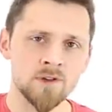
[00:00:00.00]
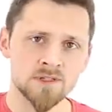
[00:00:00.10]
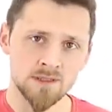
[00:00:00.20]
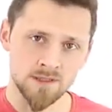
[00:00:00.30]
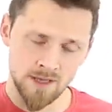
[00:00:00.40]

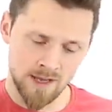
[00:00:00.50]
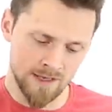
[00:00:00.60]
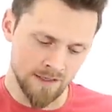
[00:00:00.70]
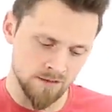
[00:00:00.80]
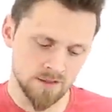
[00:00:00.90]
Using
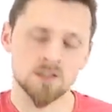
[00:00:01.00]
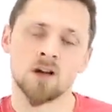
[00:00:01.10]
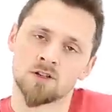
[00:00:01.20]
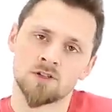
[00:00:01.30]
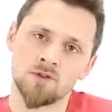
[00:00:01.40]
a
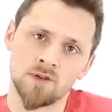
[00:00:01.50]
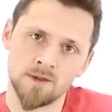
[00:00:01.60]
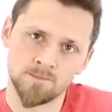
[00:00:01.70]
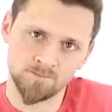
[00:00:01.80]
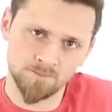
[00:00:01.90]
guitar tuner,